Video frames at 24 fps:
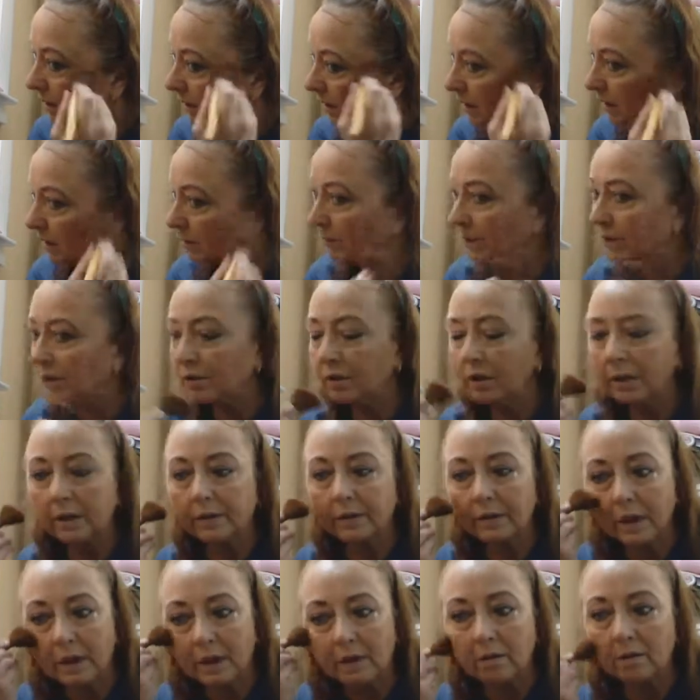And once you get
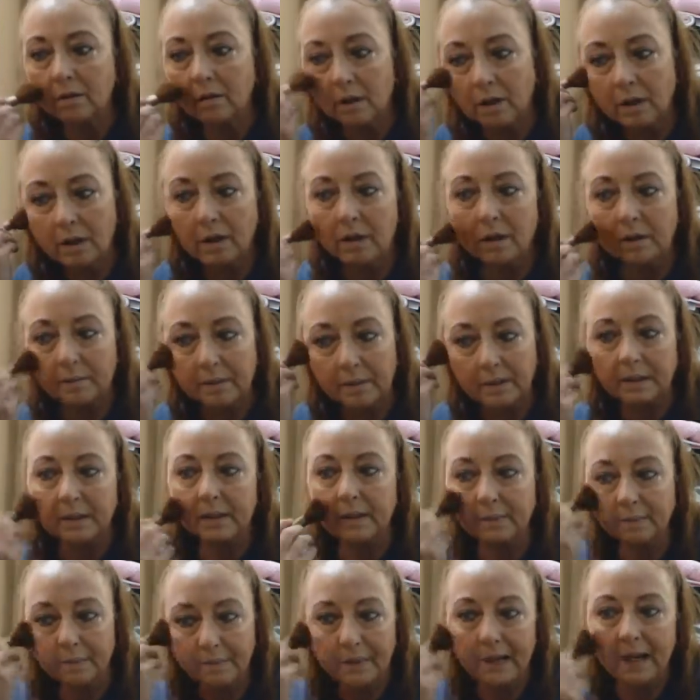that on,
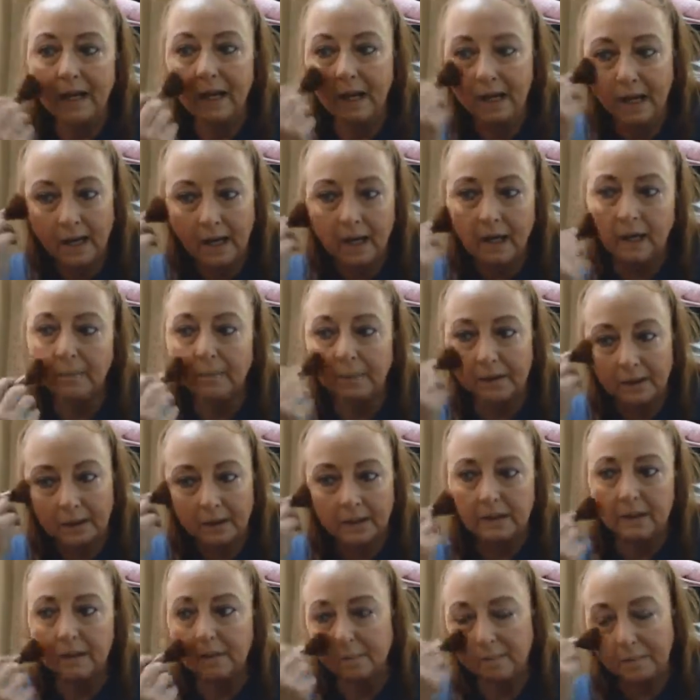blend it back,
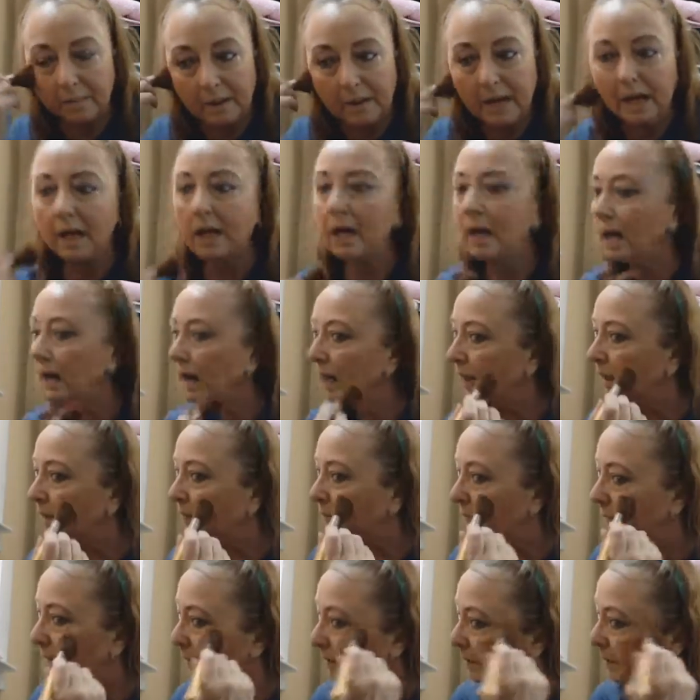blend it back,
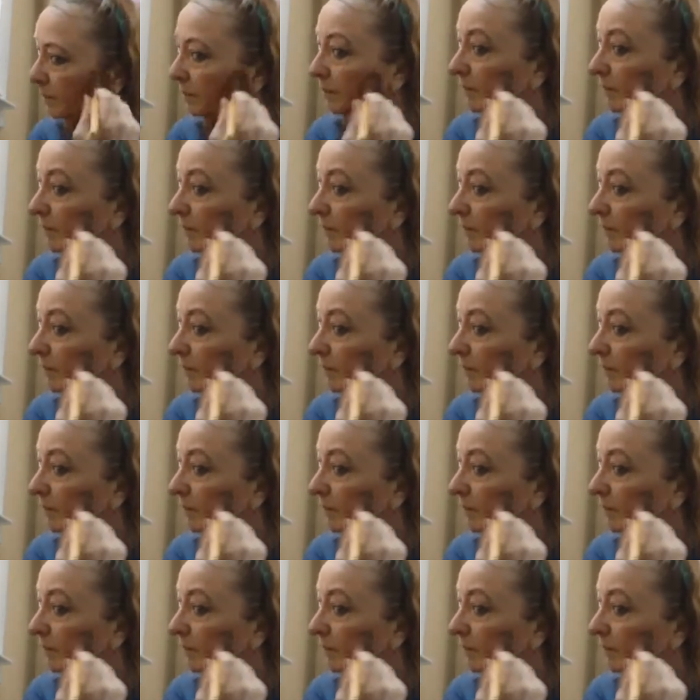blend it